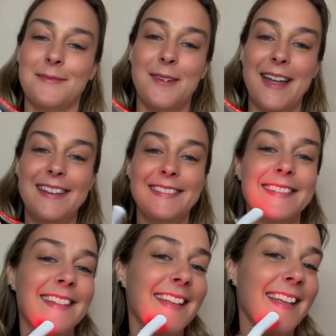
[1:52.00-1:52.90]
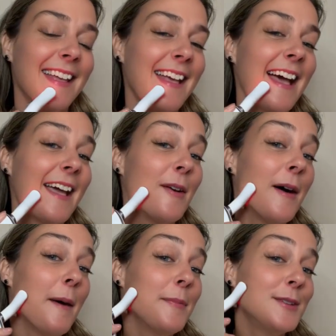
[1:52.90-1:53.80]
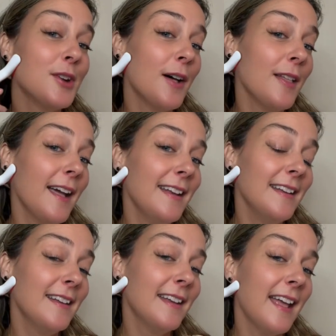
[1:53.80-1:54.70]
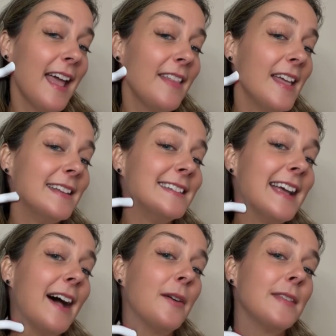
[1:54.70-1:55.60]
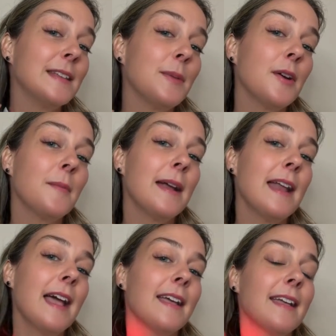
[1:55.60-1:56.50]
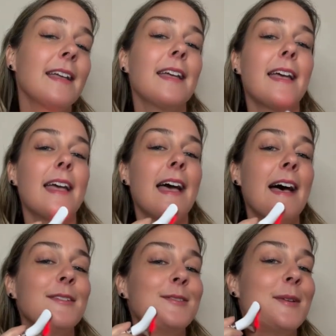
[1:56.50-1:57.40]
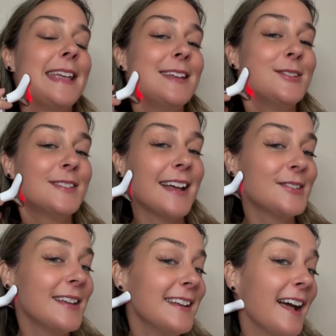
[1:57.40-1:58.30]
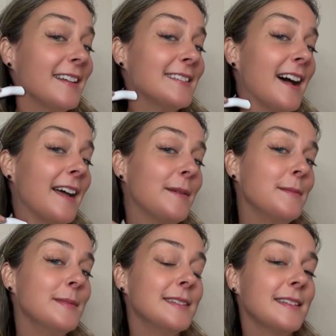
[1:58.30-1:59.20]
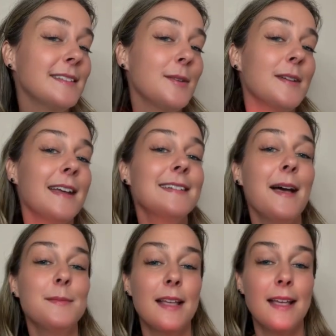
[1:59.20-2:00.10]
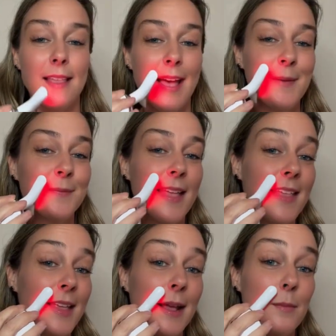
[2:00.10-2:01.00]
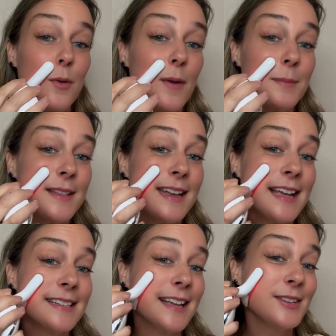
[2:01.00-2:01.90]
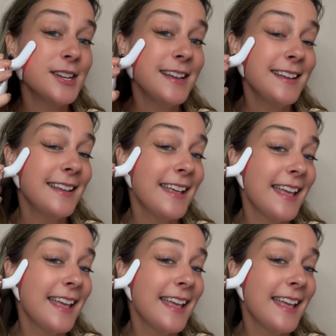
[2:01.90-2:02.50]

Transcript: red, I go up the jawline and then down this part of my neck. I'll do each section 9 times. So 9 times like that. Then I move up to the next section,